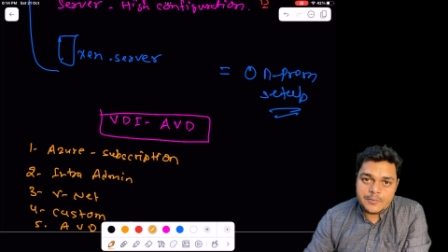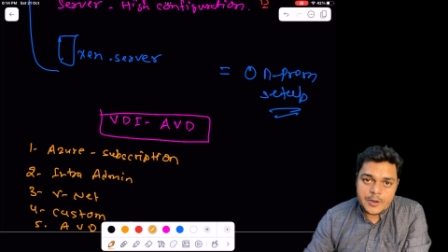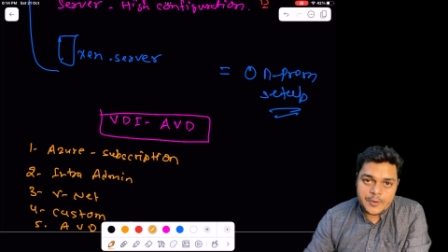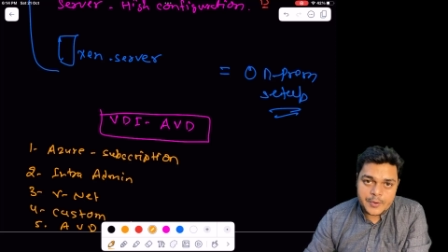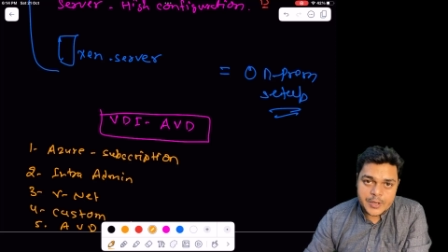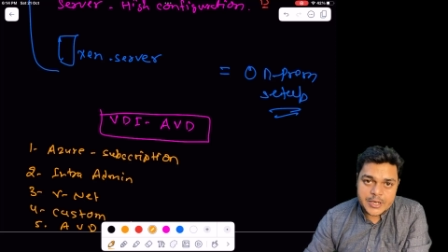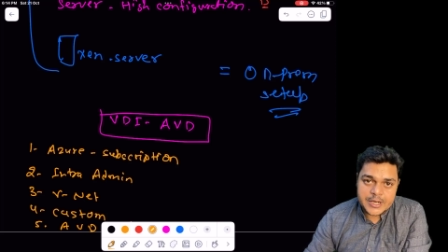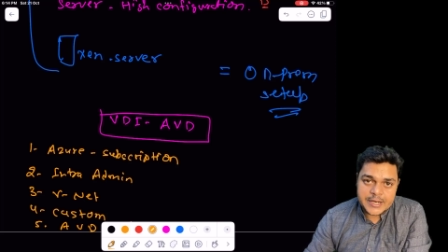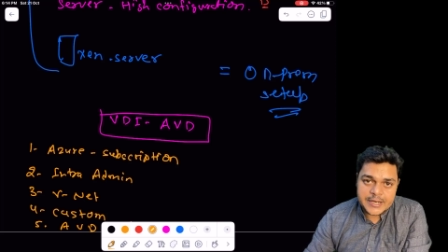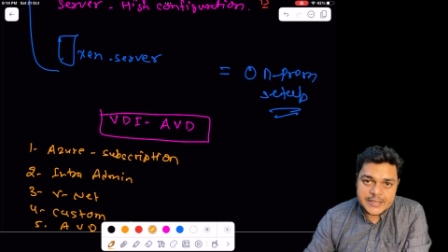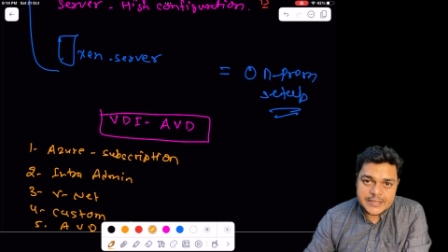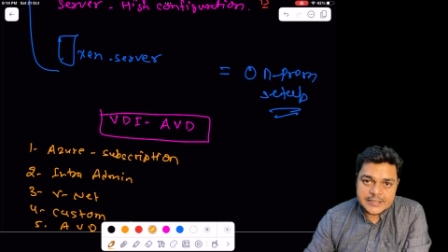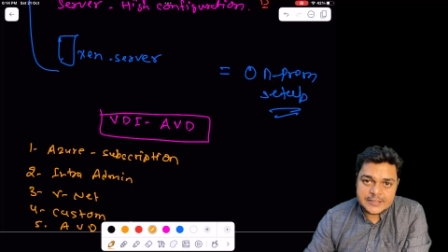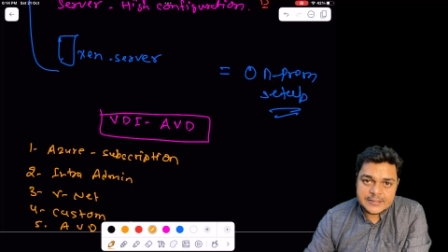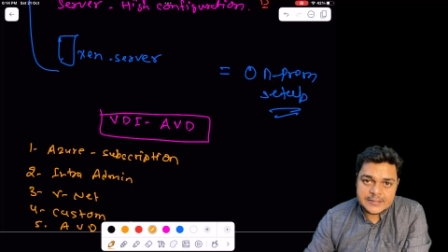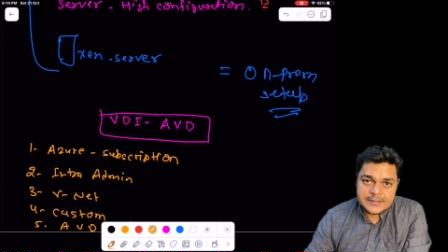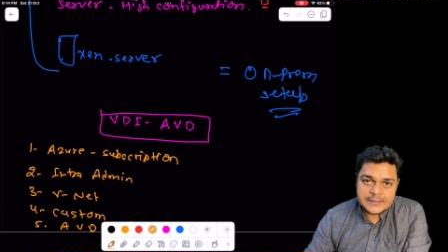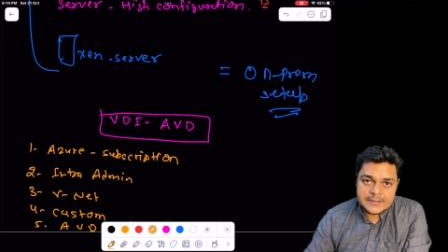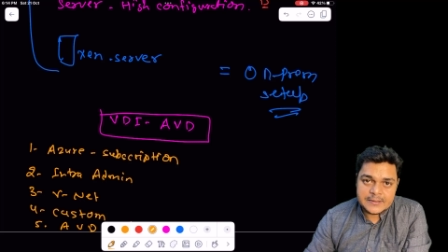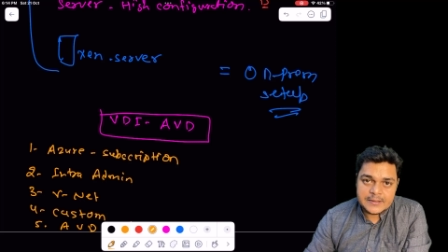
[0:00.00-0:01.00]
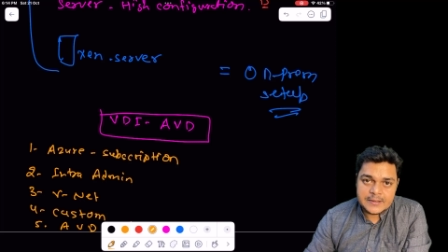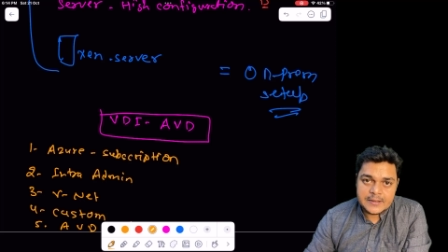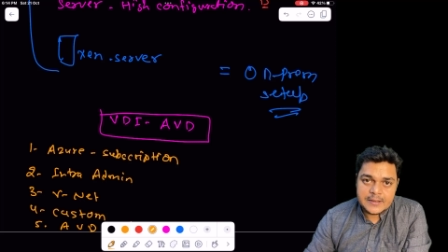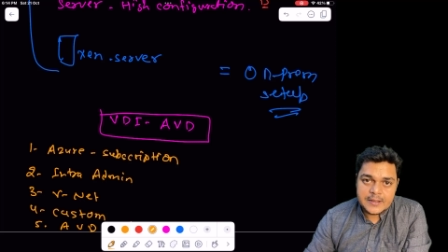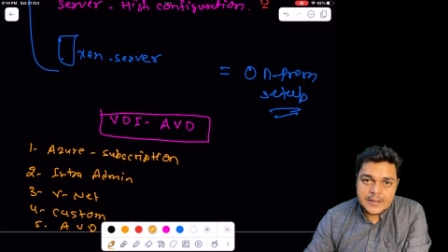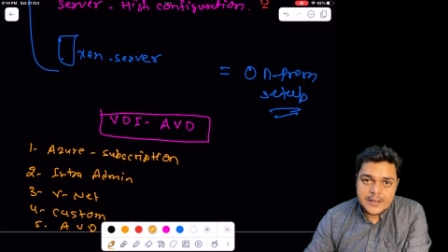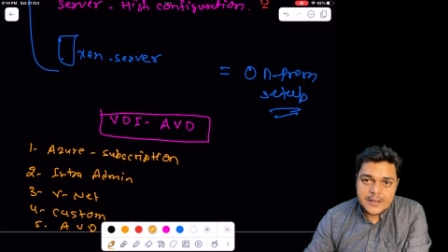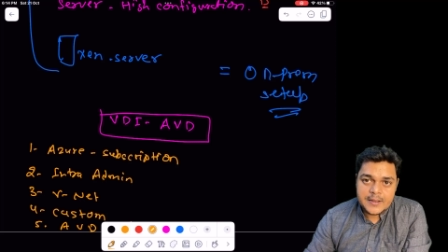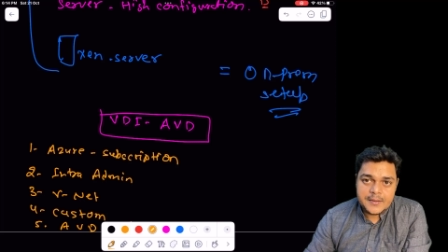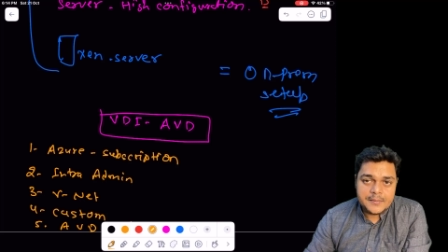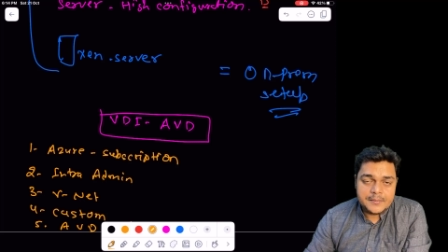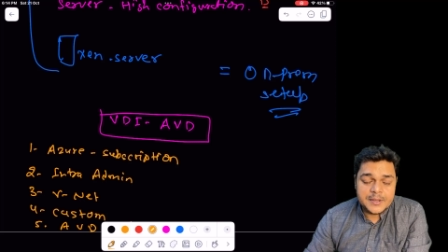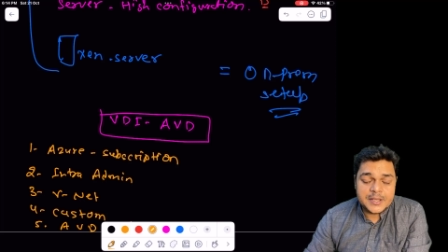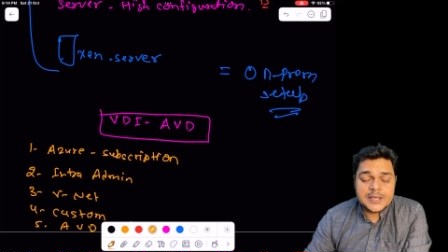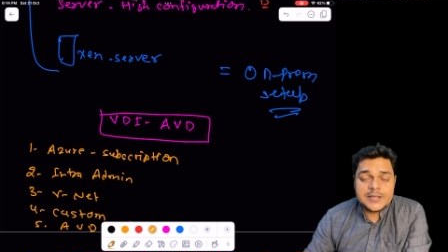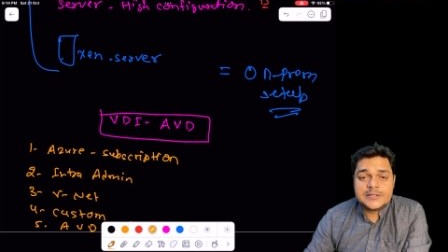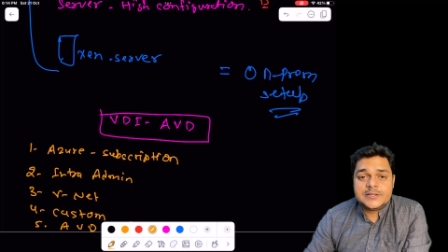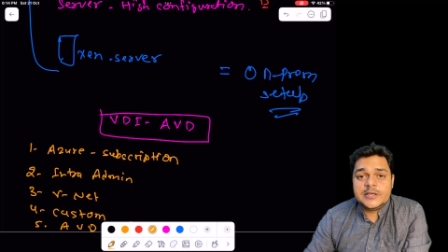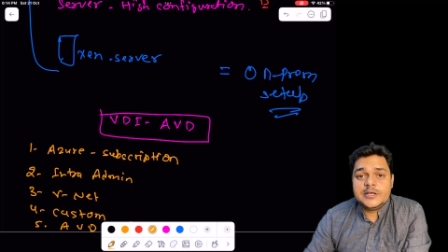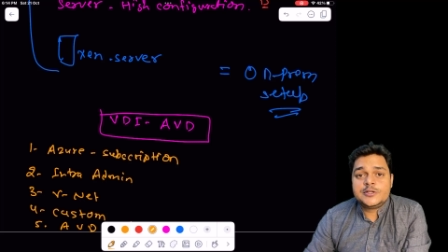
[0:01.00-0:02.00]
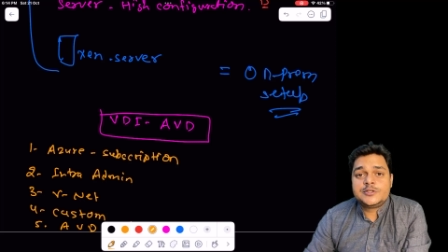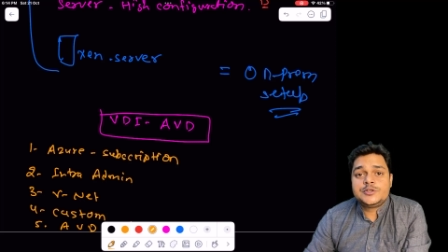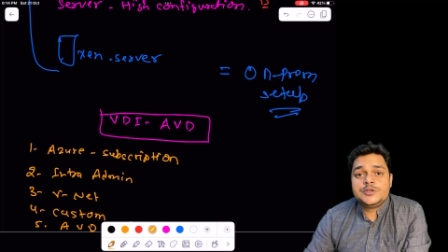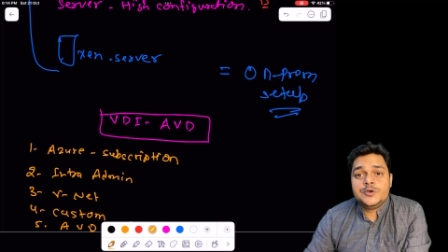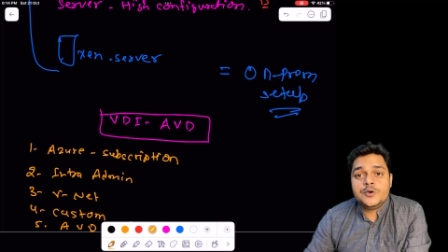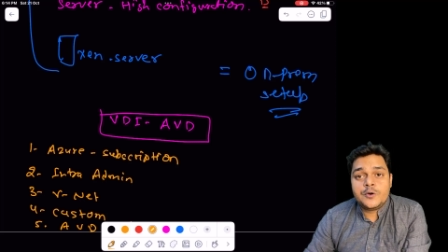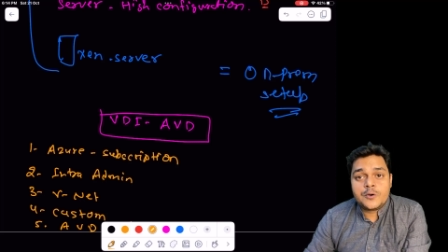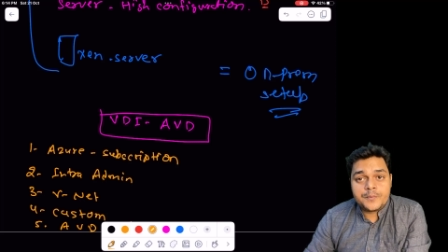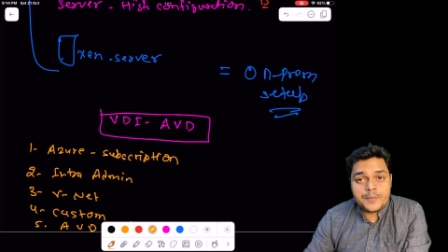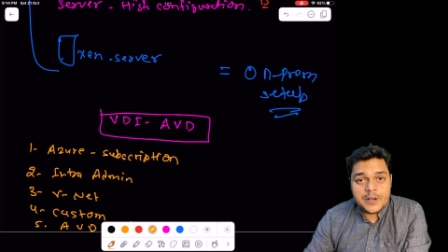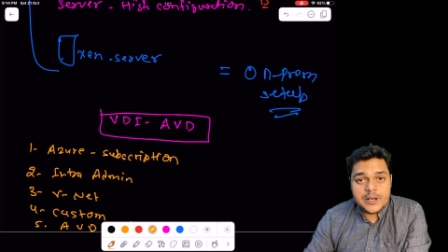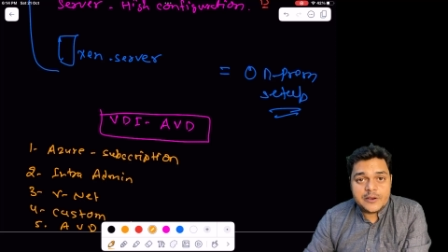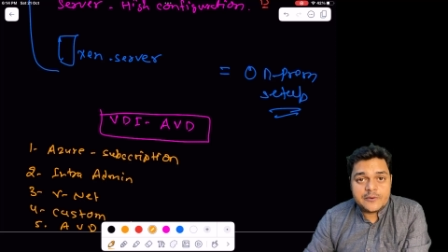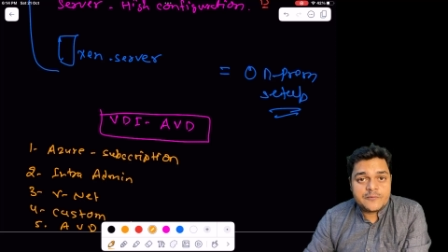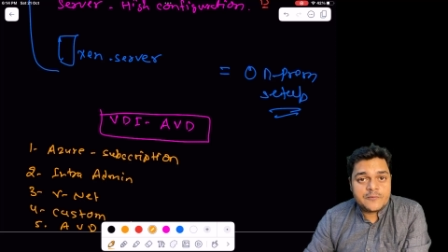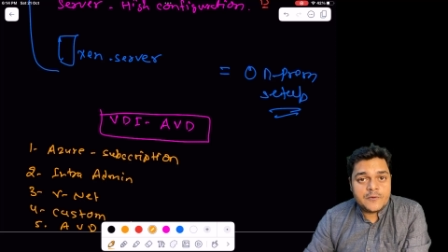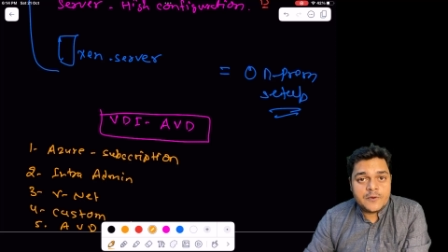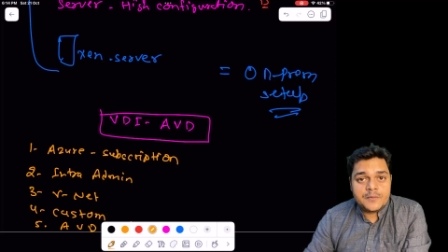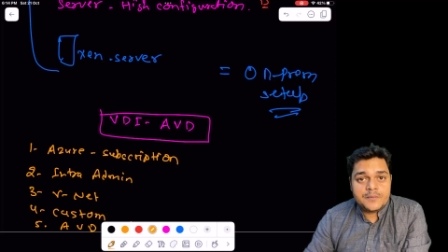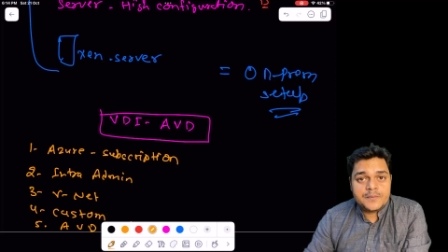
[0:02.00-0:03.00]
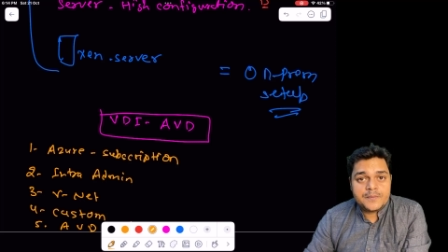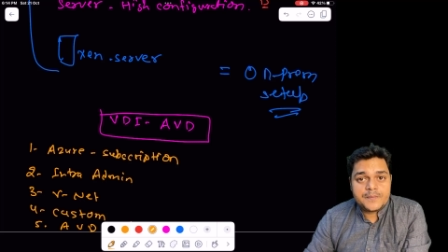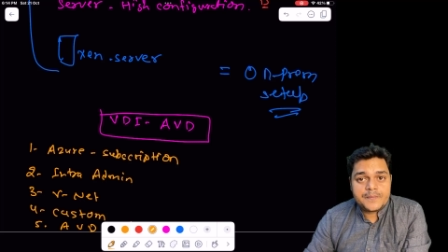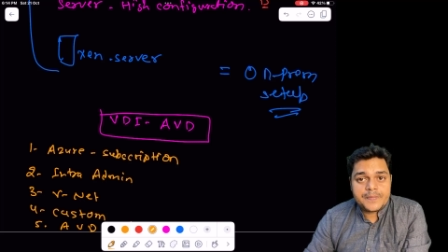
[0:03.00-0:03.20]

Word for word: our training. Because it's your platform.